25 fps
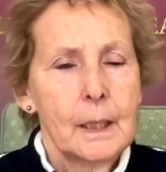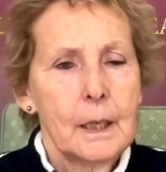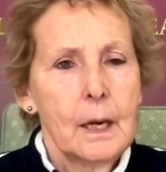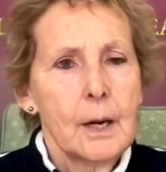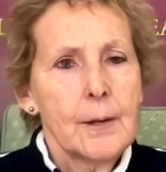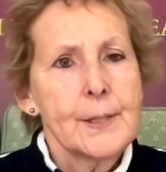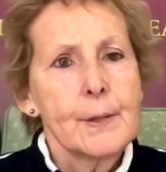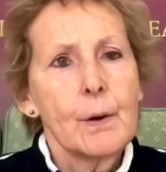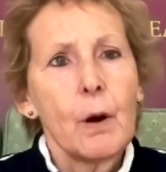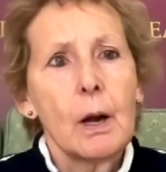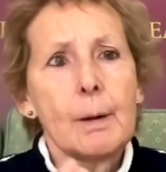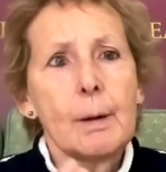
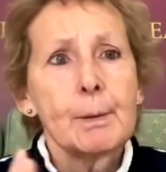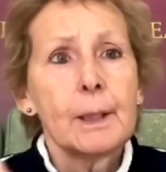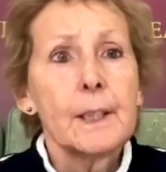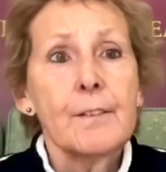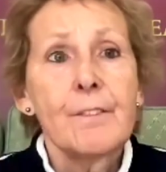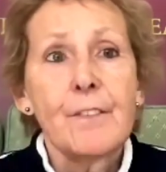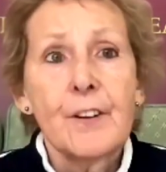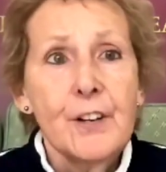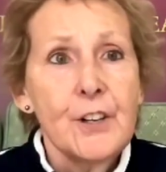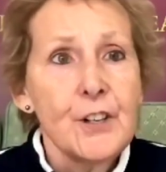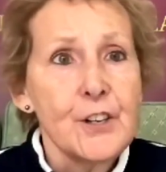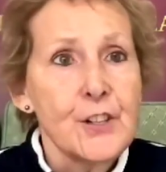So I'm going to
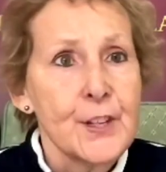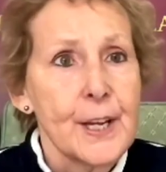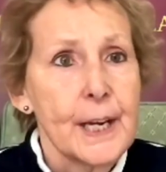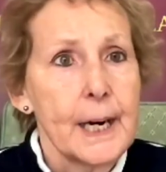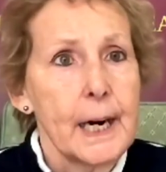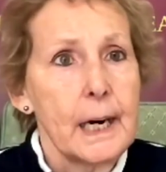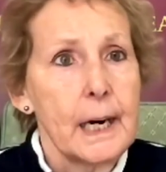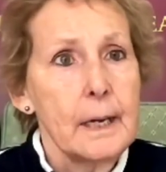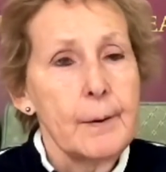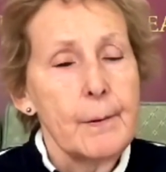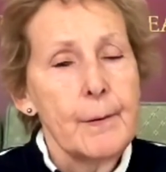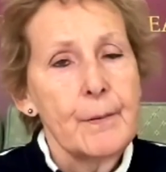finish
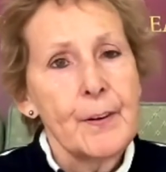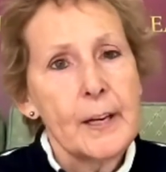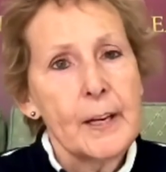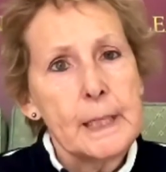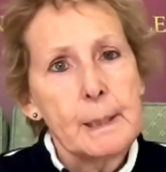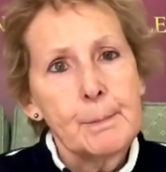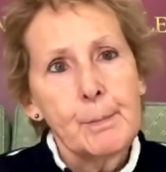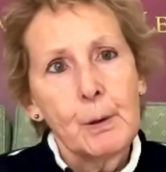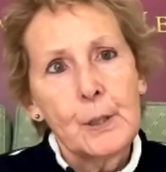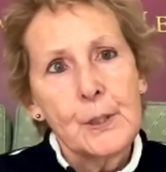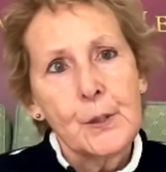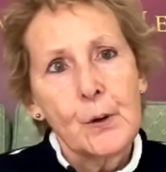there. If
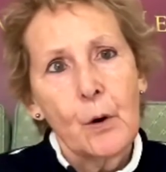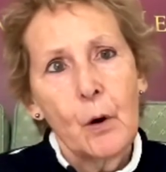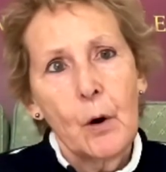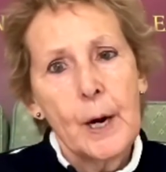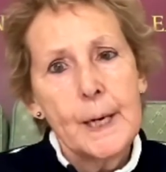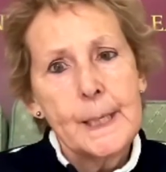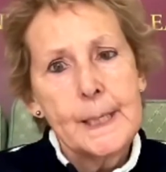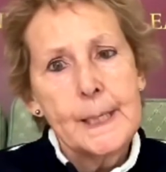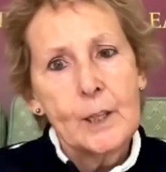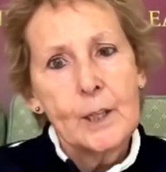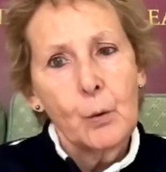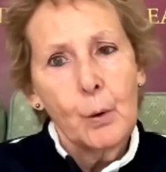anybody's got
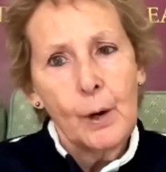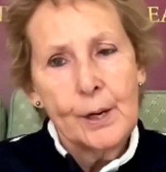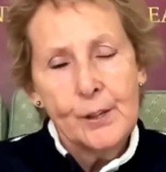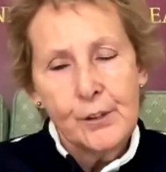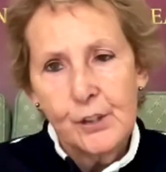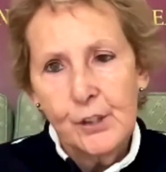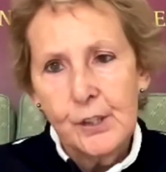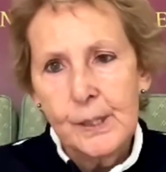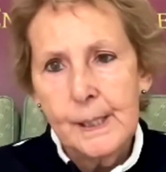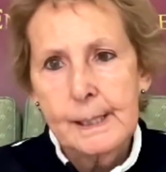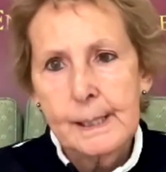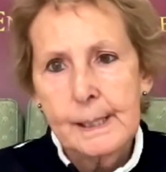any
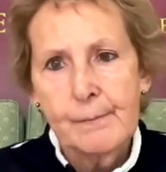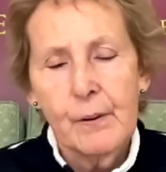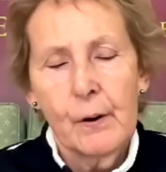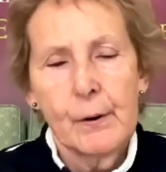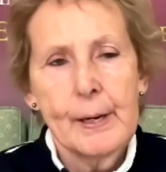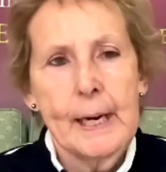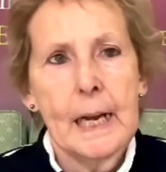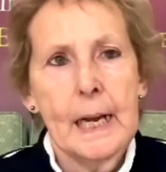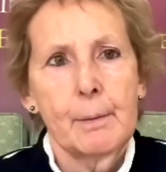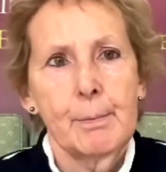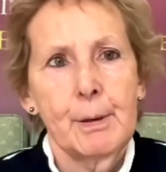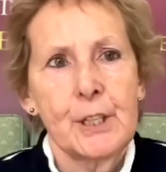questions, I'm very
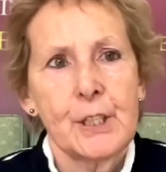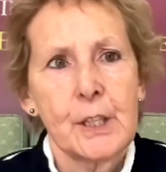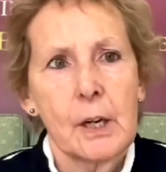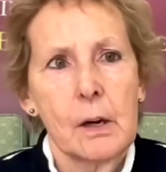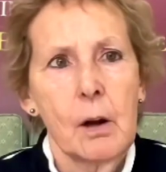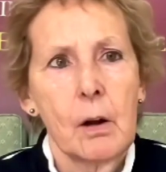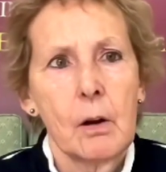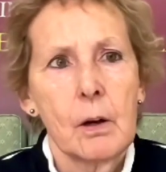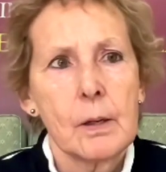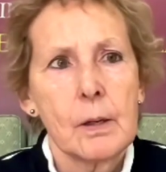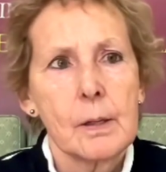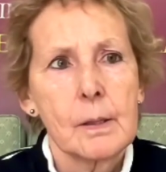happy to
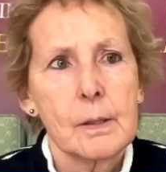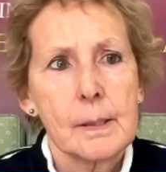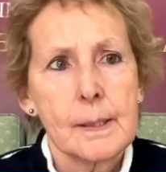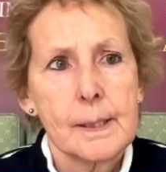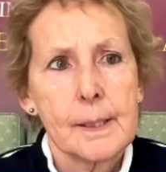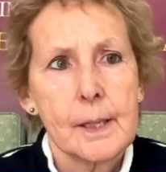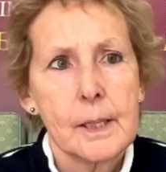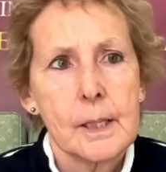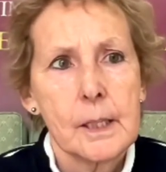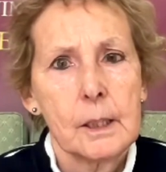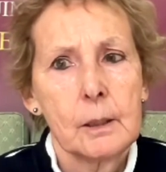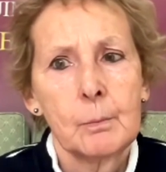answer
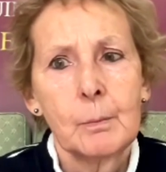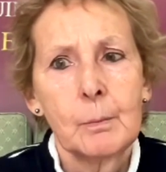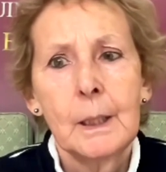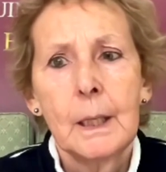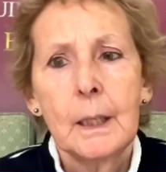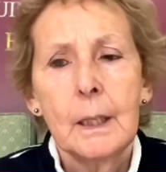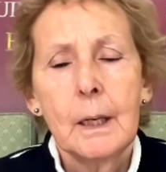them.